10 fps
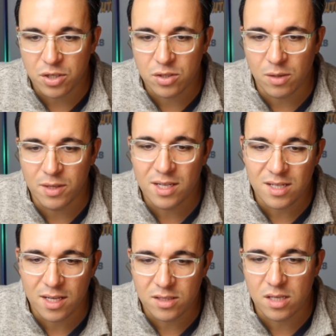So in this
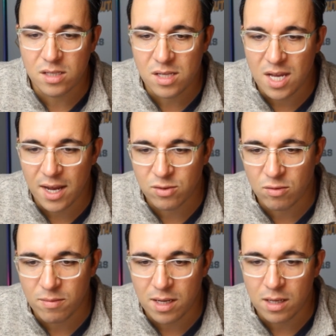instance, the answer
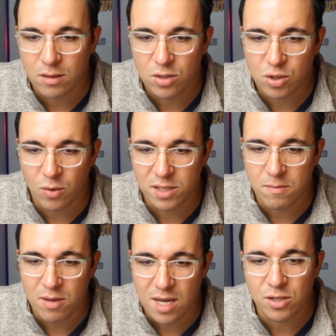would be choice
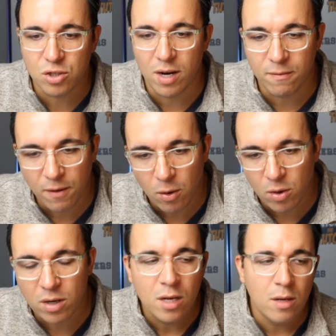B,
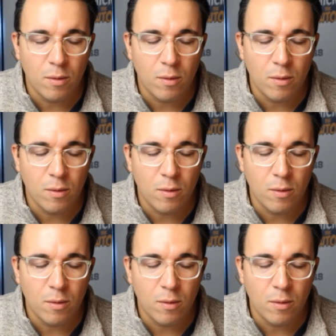straightforward,